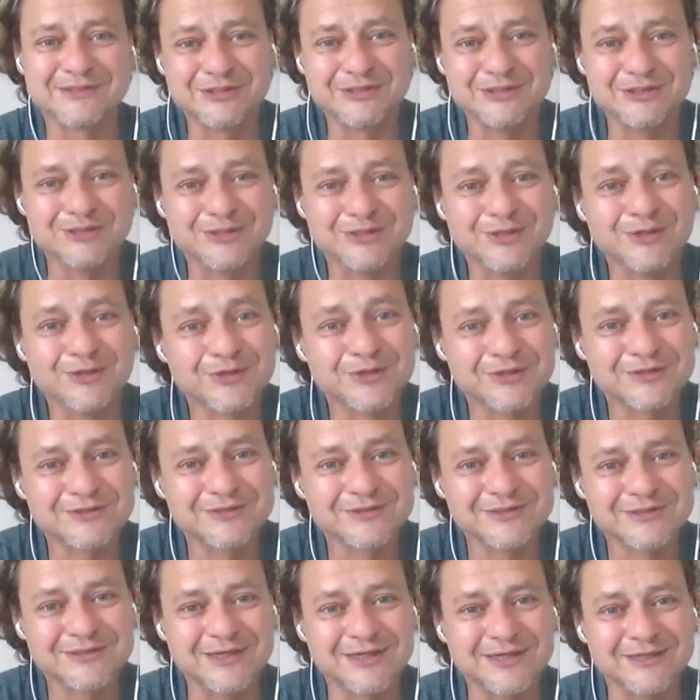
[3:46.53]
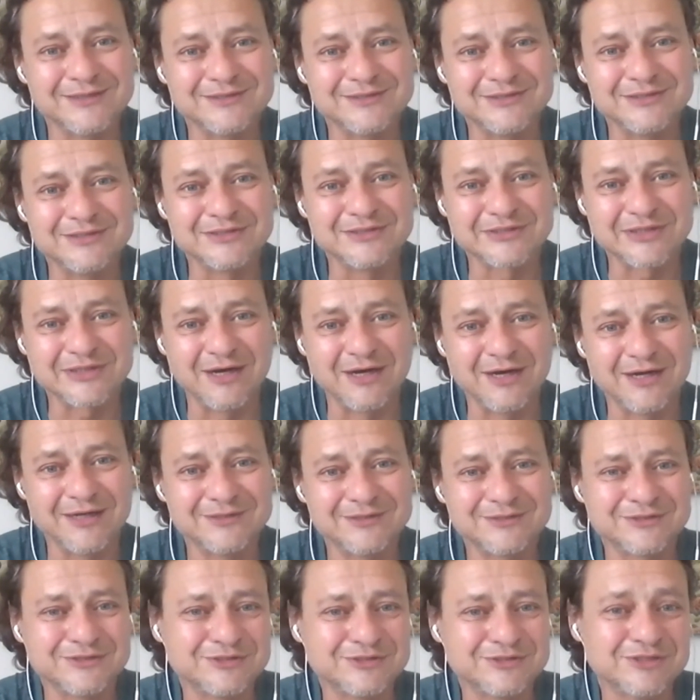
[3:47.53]
to look to the other's eye,
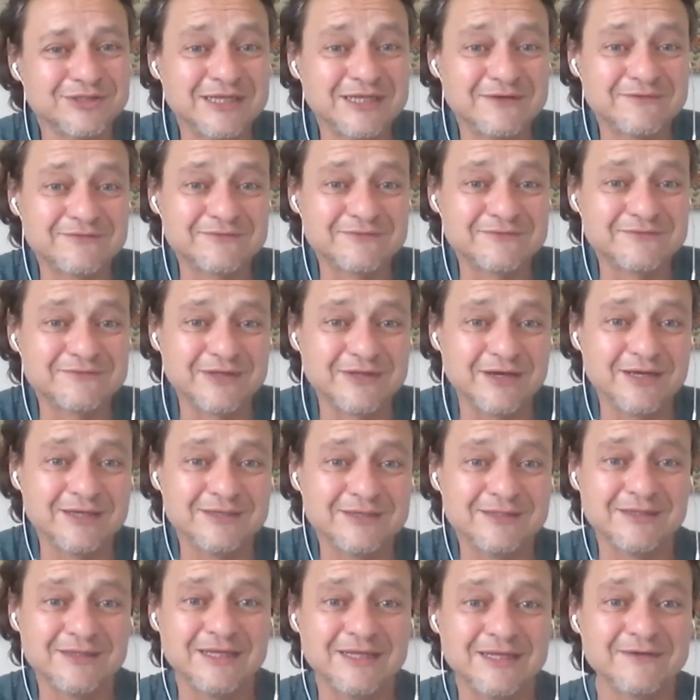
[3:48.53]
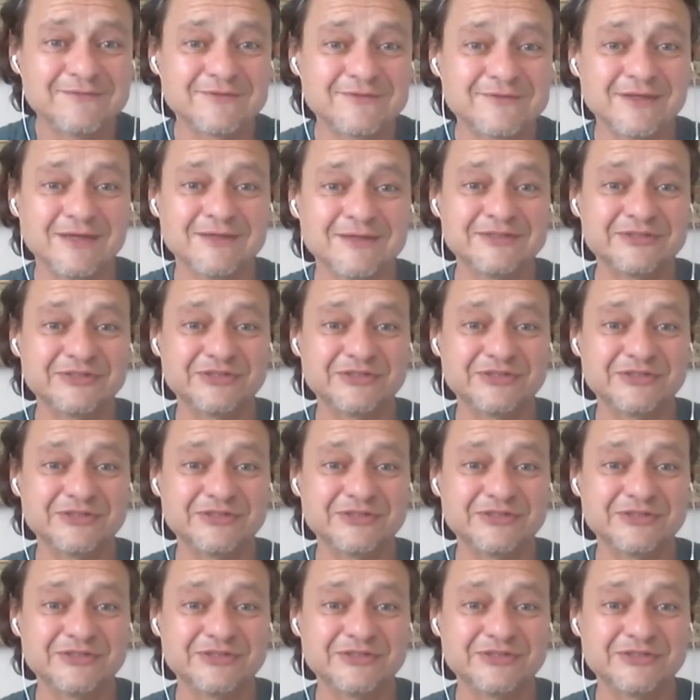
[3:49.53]
to the left eye. Left is